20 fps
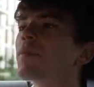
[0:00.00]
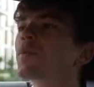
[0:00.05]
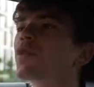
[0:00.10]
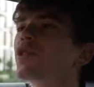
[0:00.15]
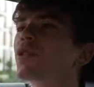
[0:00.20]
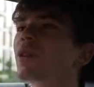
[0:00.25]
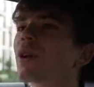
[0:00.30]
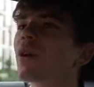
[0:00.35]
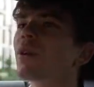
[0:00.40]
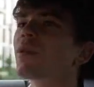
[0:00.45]

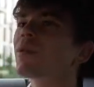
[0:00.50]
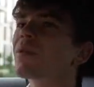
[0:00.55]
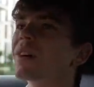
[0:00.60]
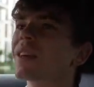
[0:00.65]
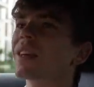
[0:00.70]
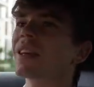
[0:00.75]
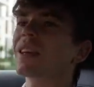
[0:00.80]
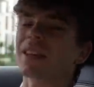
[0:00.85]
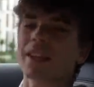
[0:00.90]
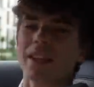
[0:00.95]
So,
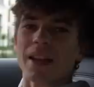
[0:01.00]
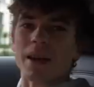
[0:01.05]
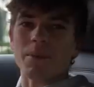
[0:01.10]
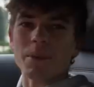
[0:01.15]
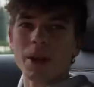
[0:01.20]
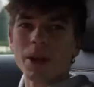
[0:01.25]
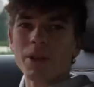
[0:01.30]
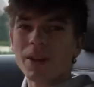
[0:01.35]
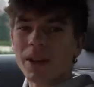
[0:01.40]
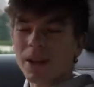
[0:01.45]

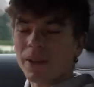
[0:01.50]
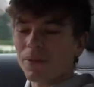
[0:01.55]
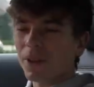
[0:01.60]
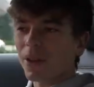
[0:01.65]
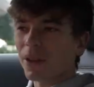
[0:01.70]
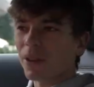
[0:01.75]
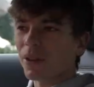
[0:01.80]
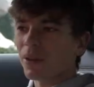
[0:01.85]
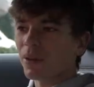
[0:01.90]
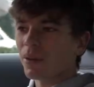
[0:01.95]
my
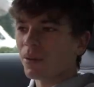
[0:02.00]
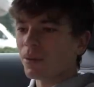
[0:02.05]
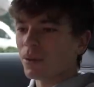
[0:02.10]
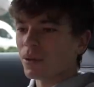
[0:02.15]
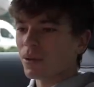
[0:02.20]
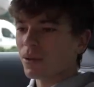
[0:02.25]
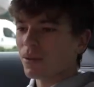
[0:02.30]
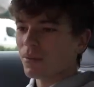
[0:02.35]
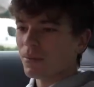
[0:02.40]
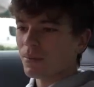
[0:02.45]
grandfather
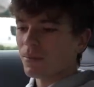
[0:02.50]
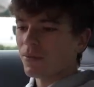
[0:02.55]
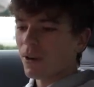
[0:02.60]
was